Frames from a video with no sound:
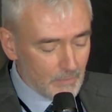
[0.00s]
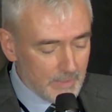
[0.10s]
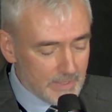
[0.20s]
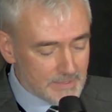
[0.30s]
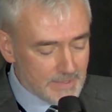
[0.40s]

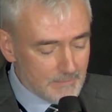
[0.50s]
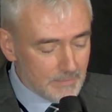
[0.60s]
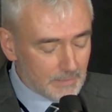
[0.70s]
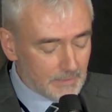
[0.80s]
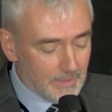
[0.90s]

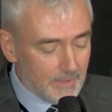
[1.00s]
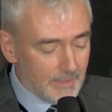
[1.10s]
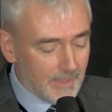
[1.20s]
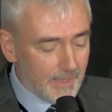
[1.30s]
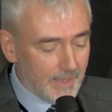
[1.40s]
assemble.
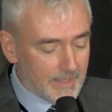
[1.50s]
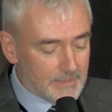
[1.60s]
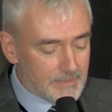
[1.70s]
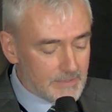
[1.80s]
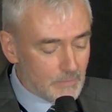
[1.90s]

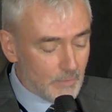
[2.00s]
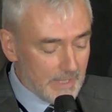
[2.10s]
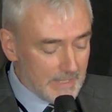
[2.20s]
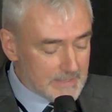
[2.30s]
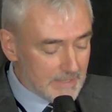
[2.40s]
And we
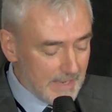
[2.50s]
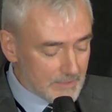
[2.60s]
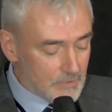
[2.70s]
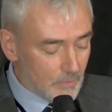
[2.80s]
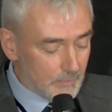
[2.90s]
need to
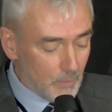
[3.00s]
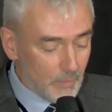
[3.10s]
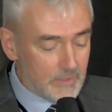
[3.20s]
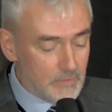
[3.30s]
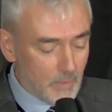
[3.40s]
get to a
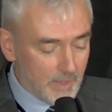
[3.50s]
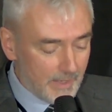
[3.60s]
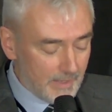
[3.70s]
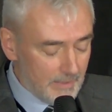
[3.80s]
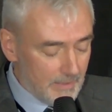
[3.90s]
point
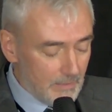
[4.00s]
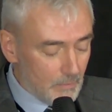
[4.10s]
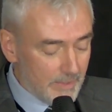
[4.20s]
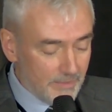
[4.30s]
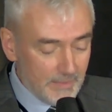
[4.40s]
where
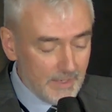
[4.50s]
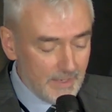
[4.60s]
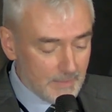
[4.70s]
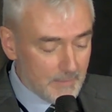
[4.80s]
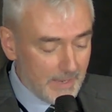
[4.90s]
we're
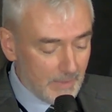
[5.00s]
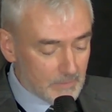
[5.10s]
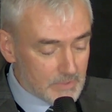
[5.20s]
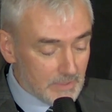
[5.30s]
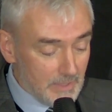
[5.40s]
thinking
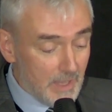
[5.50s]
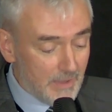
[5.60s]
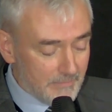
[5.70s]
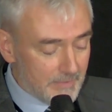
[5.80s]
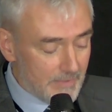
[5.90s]
about
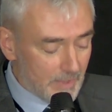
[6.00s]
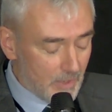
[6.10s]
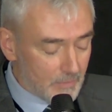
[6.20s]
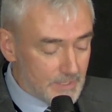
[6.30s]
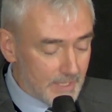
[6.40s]
love in the
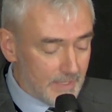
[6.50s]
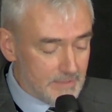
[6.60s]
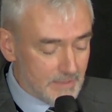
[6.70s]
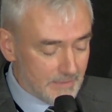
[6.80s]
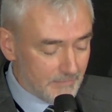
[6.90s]

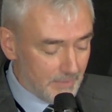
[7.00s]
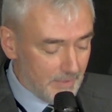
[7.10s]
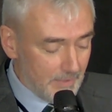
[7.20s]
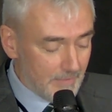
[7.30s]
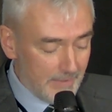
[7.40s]
context of
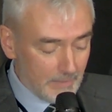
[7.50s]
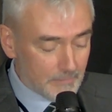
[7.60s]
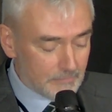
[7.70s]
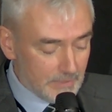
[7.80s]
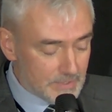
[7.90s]

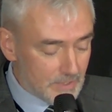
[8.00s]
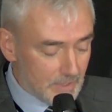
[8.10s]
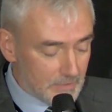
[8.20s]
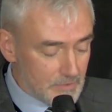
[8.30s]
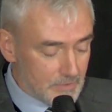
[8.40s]
health
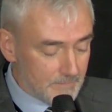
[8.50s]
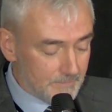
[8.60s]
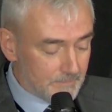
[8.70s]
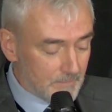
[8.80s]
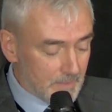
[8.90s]
research.
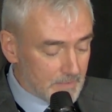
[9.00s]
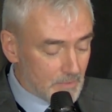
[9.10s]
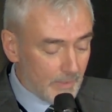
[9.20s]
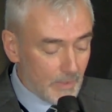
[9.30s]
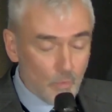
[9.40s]

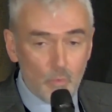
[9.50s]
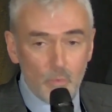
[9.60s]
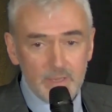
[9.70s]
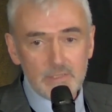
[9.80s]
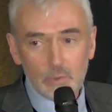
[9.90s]
So I
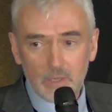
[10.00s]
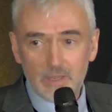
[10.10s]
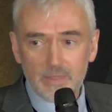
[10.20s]
always look at the